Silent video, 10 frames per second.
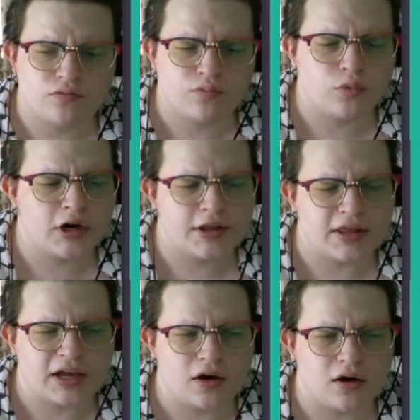what are they
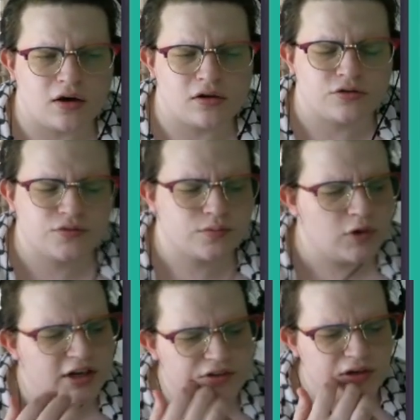called? What
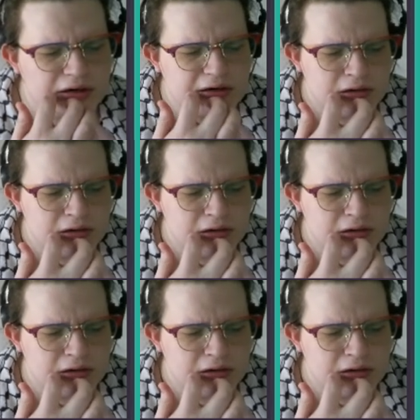is it?